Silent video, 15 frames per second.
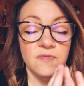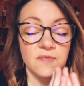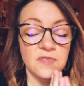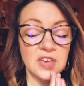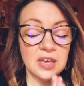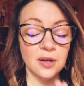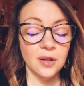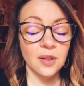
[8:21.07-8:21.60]

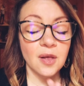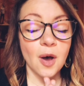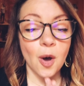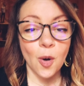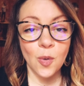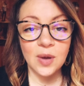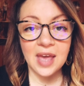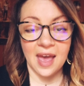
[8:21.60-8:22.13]
feel
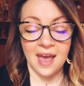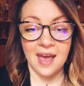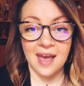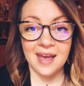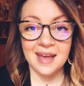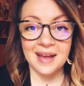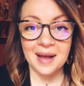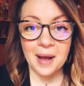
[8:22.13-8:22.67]

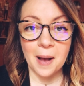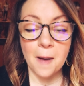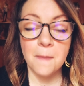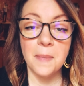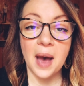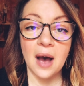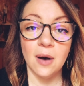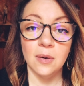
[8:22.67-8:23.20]
okay
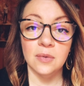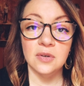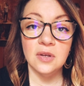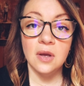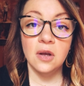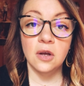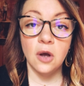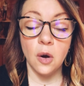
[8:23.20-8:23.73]
about
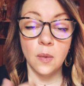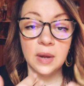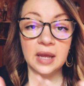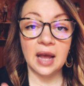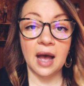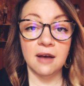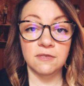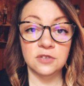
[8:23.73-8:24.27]

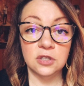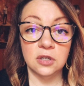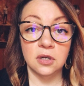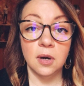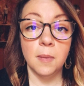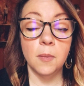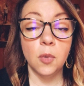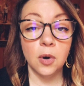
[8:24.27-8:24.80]
going after
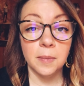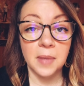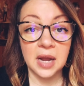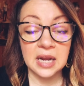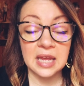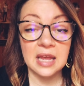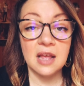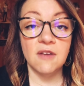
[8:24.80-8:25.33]
more
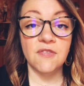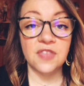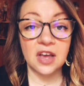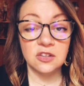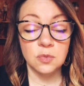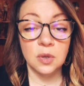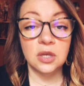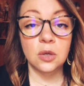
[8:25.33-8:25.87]
money if
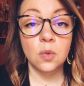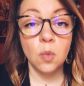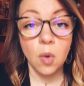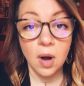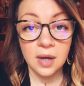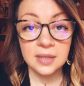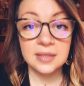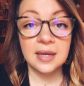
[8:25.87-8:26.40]
that's what you
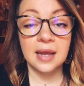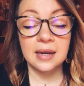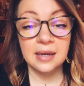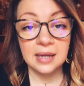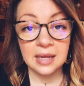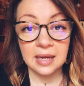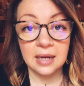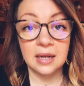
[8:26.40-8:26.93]
want and
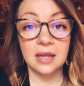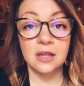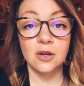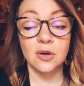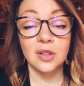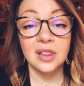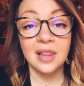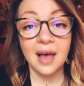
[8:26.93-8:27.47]
need in
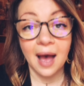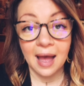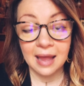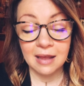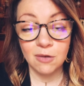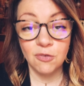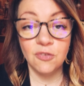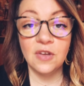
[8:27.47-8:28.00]
your
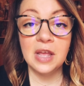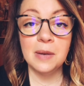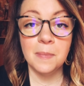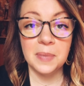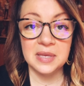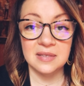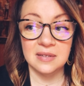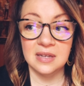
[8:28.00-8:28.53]
life and
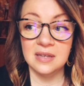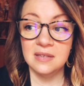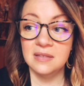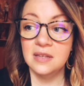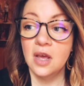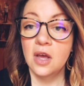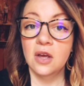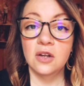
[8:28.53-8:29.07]
business.
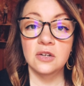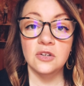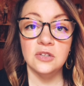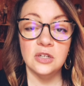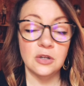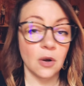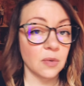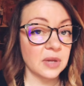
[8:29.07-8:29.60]

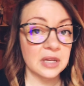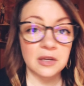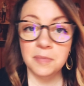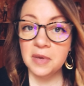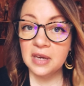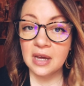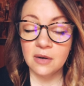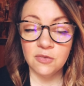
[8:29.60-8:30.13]
You don't need to
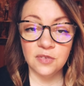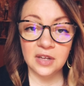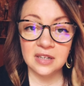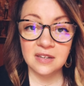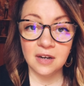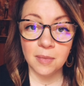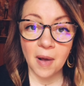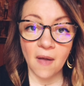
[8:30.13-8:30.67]
be
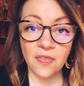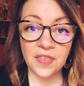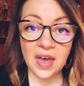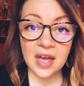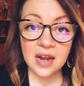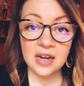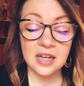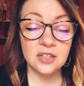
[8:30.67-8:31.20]
conflicted about
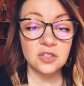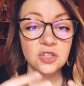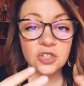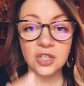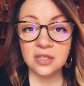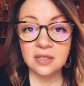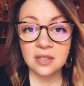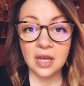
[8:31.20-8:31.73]
that. It's
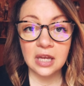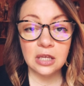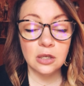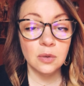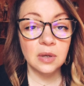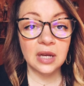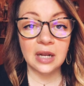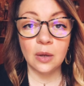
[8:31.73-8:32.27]
just like
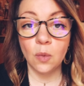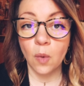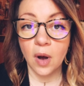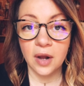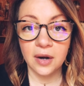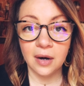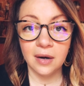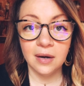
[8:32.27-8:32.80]
you getting
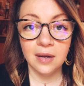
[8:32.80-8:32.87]
water.